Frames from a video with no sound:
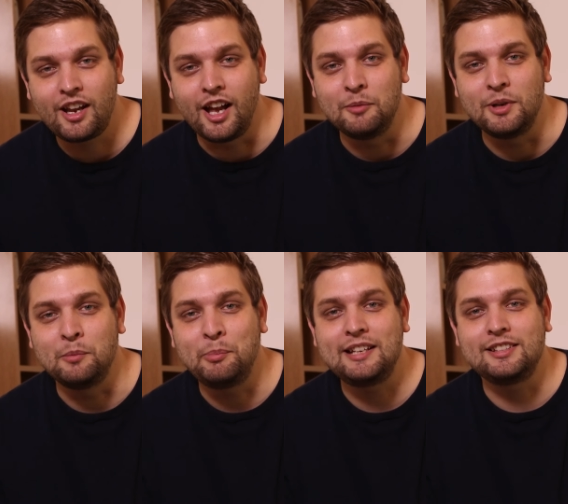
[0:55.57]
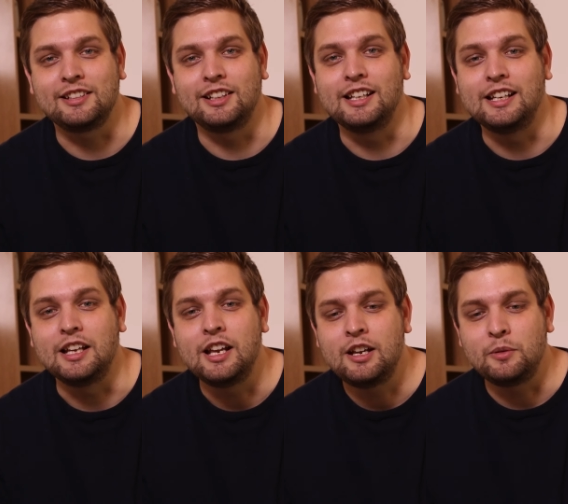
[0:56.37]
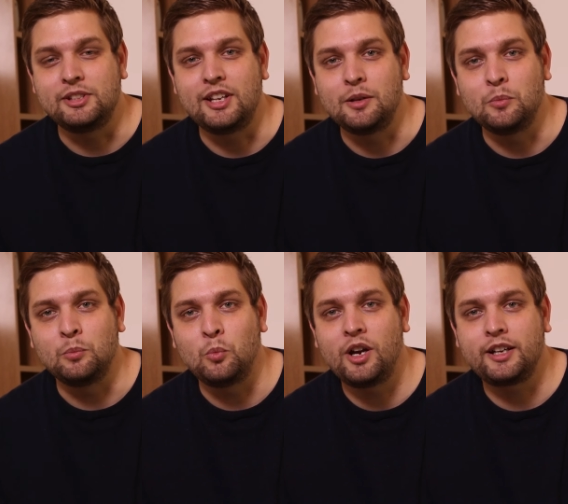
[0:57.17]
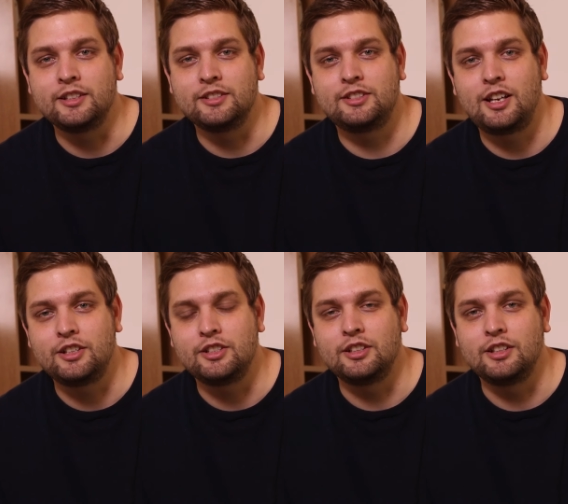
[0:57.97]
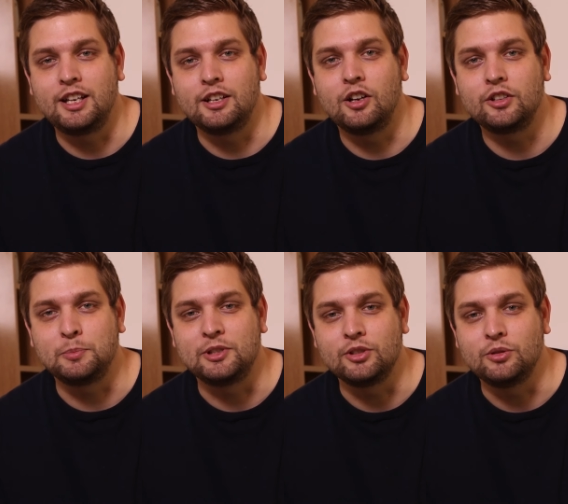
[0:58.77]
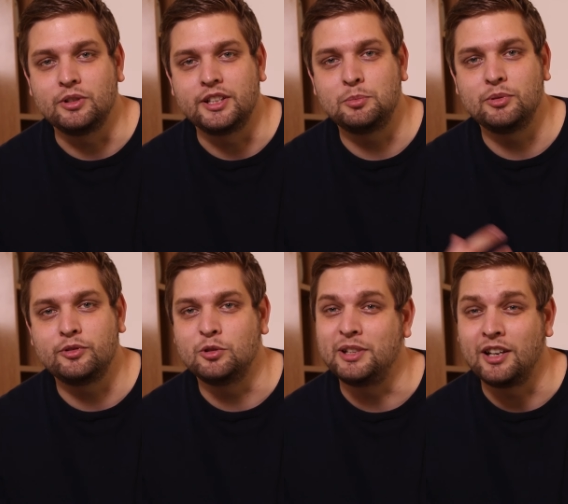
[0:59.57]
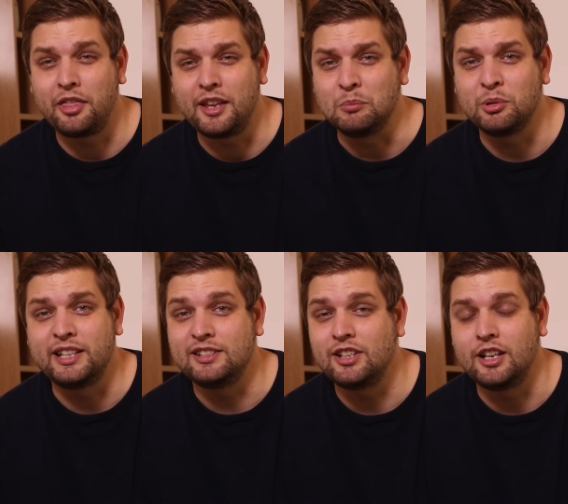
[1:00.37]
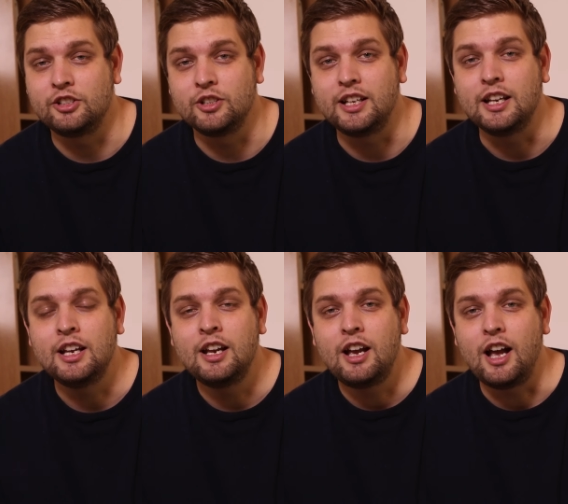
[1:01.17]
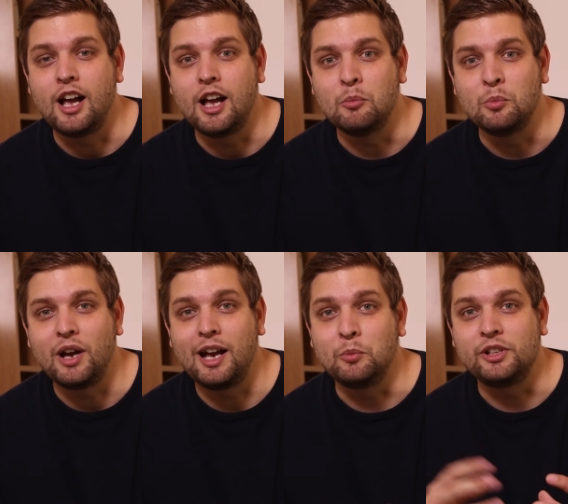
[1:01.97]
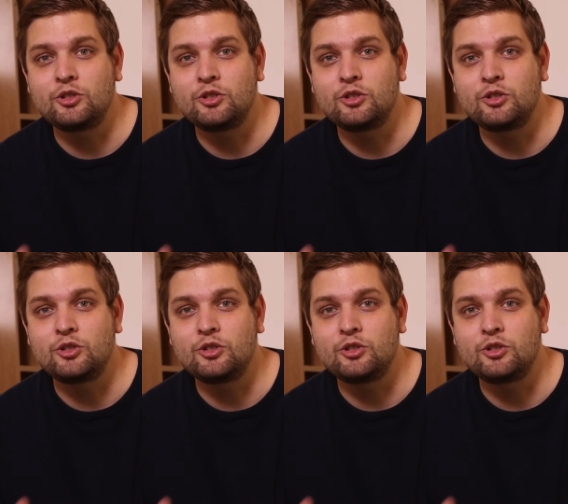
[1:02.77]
Um, and basically, we see him working as a surgeon in a hospital, and he's performing, I think, brain surgery um, and we